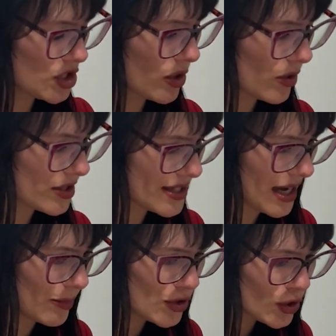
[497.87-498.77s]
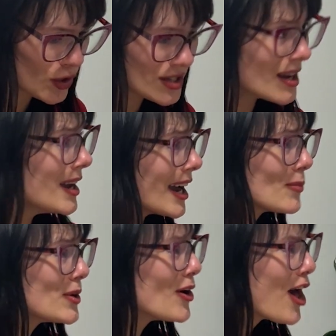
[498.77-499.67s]
our saboteurs, and
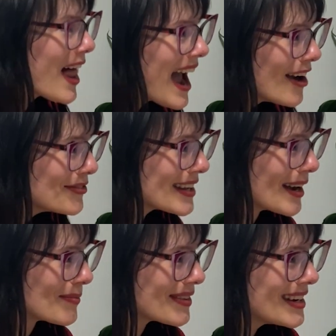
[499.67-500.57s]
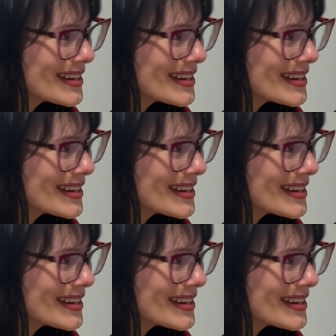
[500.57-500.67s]
we all have them.